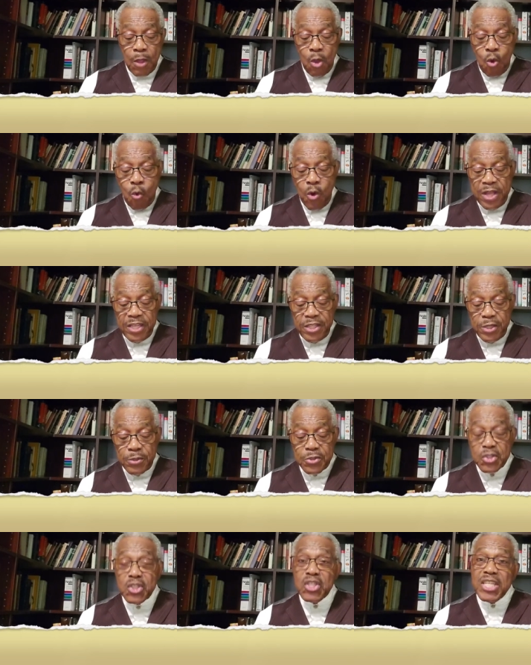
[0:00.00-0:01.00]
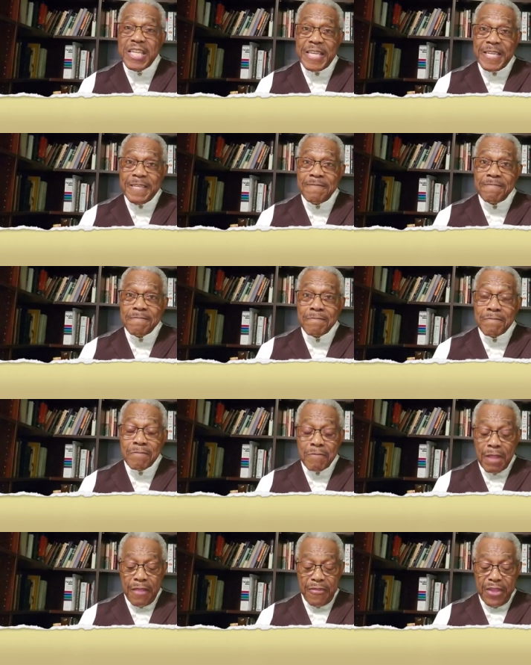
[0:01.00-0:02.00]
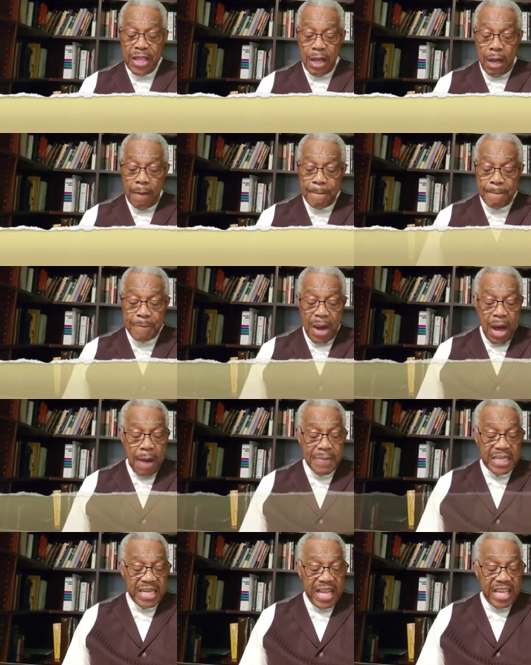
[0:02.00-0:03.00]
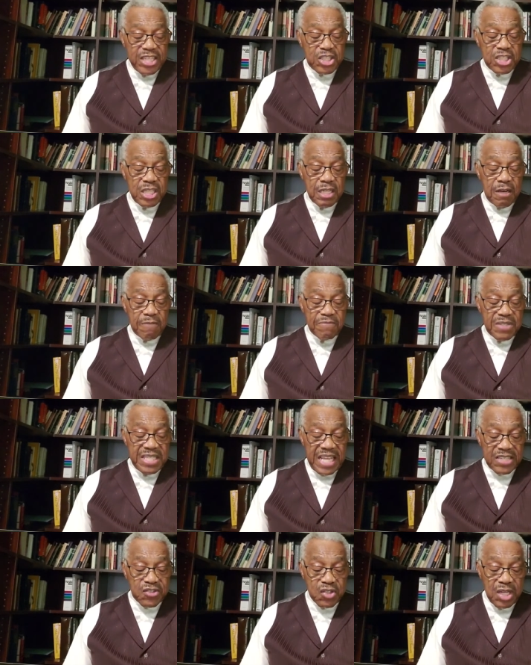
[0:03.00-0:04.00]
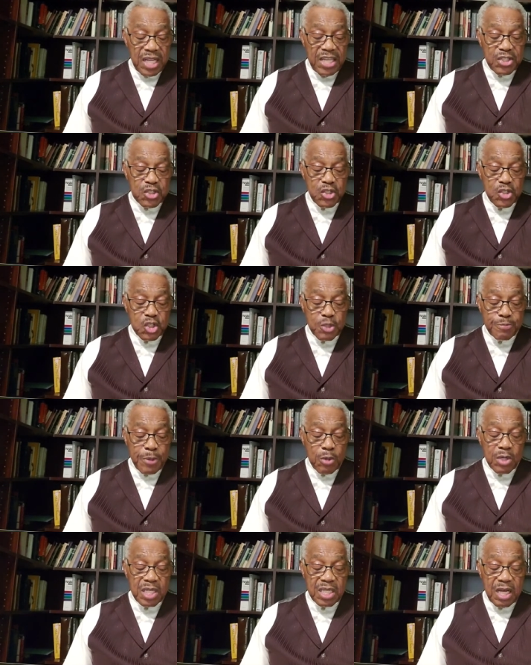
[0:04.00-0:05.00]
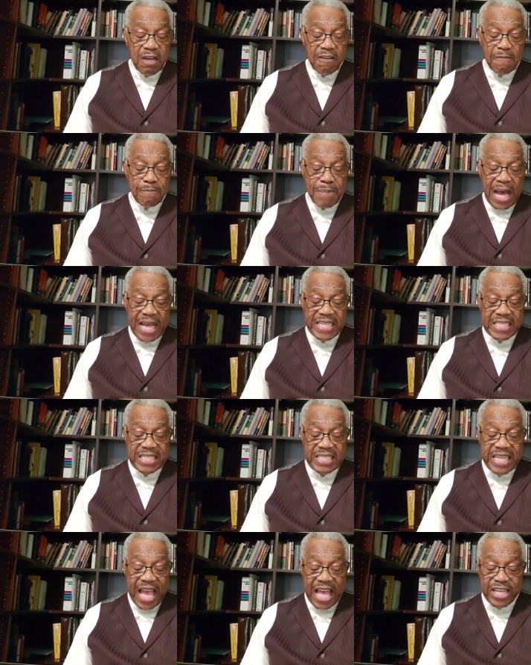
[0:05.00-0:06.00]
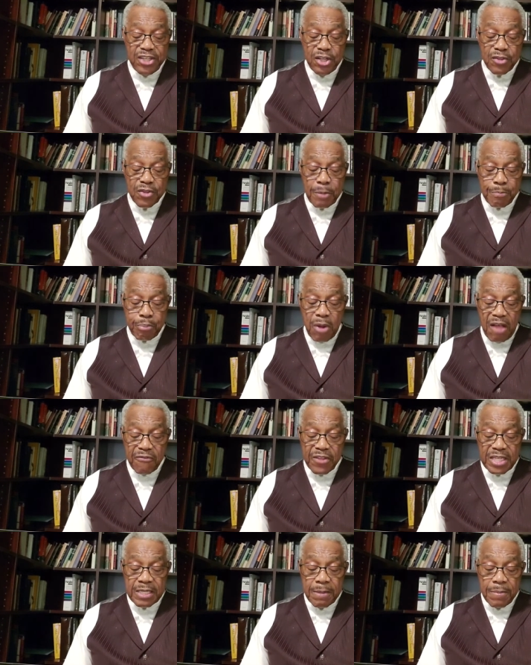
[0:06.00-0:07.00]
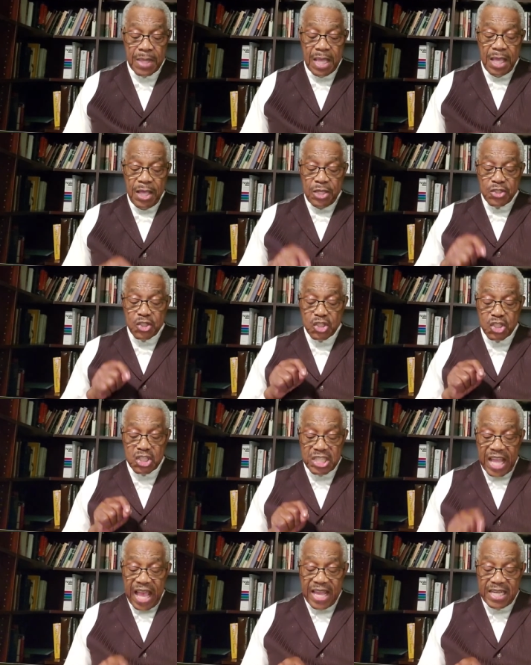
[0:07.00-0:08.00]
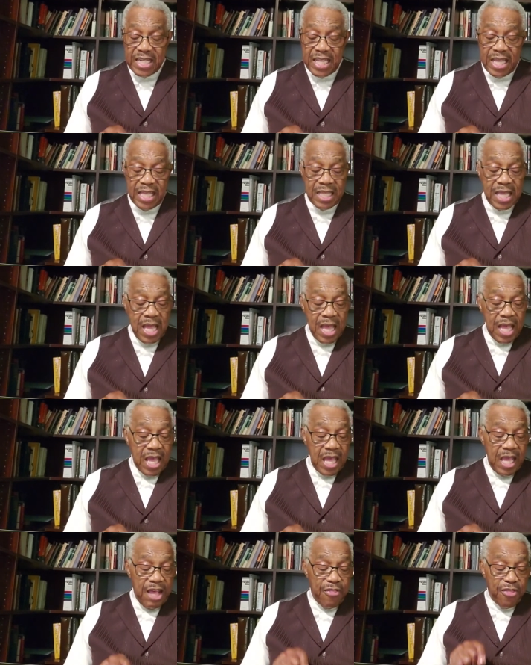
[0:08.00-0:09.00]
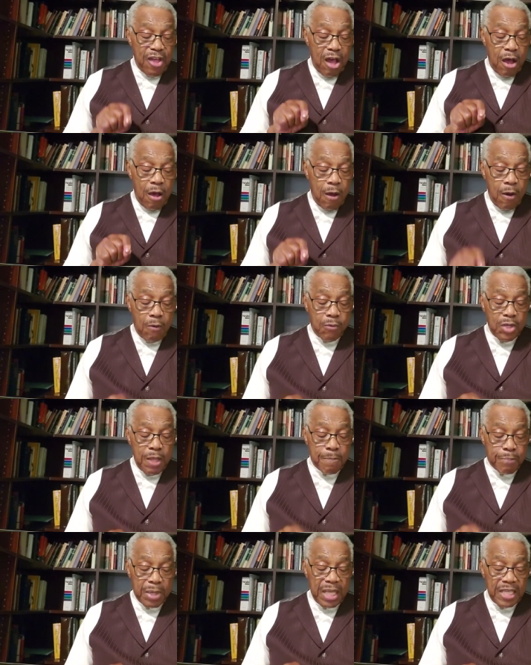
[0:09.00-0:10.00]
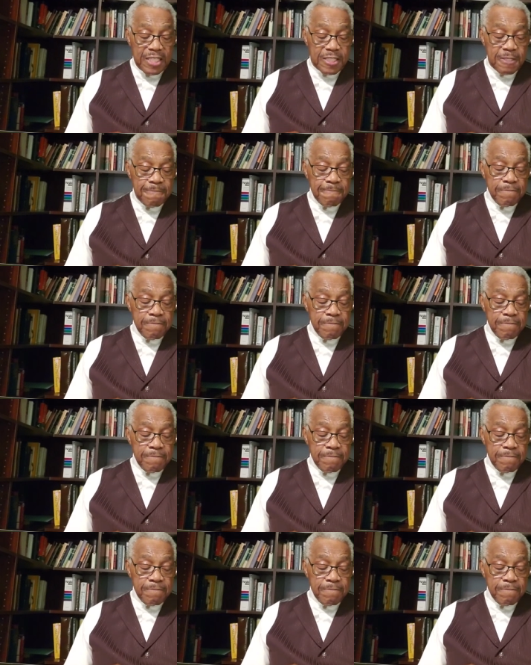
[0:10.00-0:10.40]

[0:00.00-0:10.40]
when you see the abomination of desolation spoken of by Daniel the prophet, standing in the holy place.